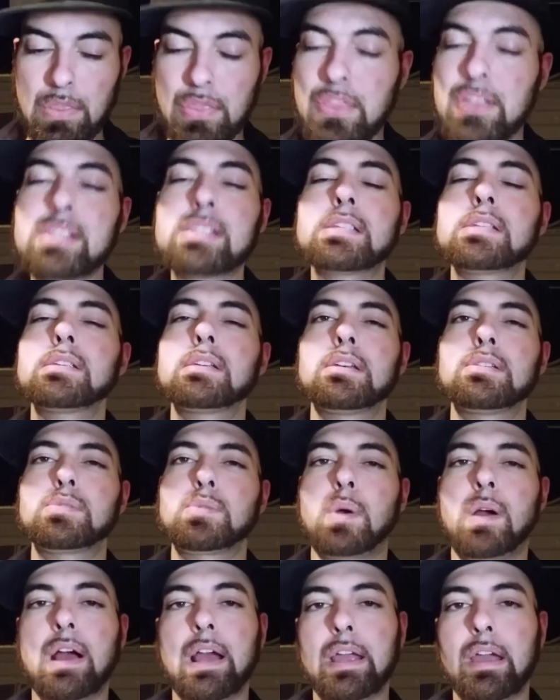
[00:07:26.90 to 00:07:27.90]
This is
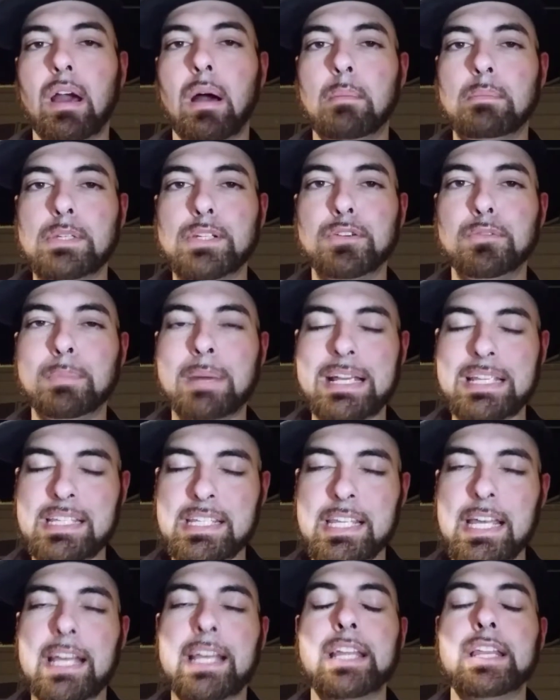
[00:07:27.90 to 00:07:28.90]
where I come to my
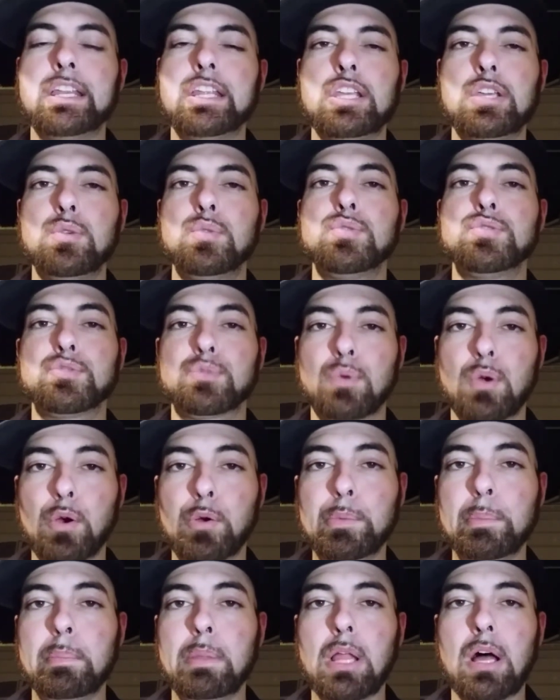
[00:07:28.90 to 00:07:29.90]
second huge
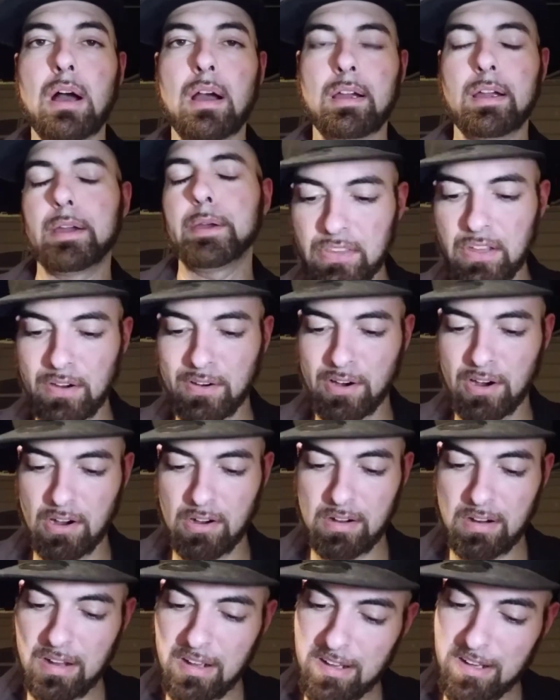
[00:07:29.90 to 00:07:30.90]
roadblock. There
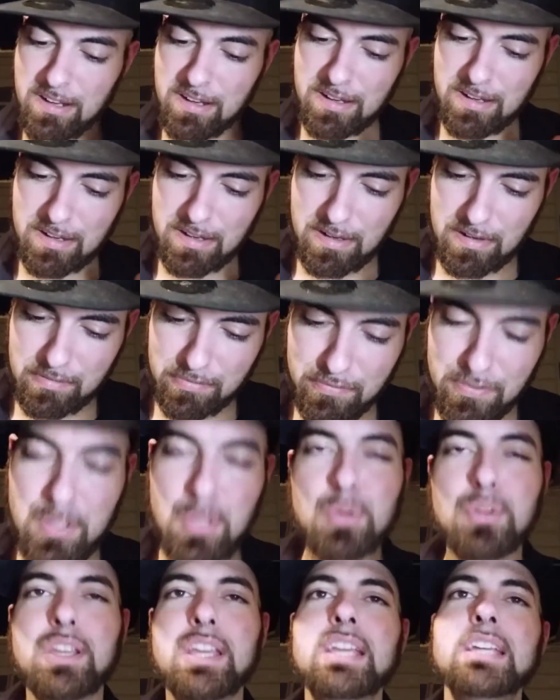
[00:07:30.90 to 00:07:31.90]
are a
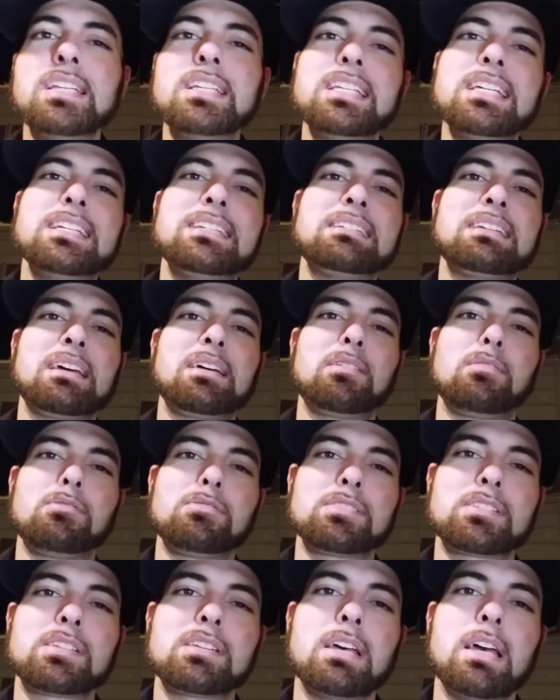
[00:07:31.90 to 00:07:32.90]
few key
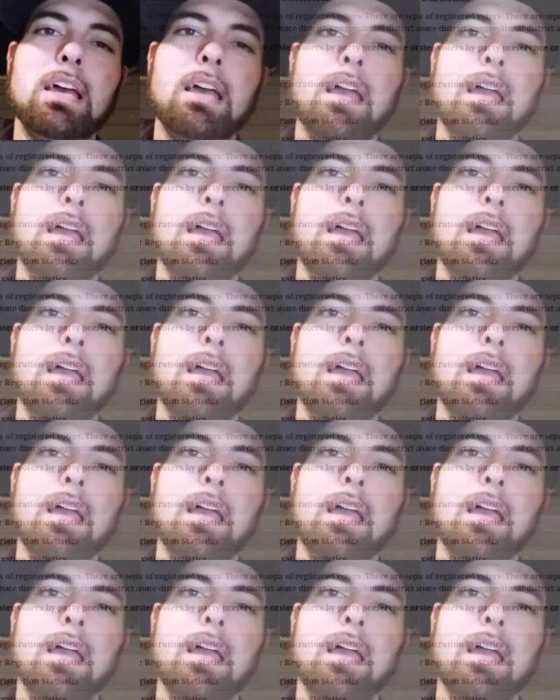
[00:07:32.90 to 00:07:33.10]
details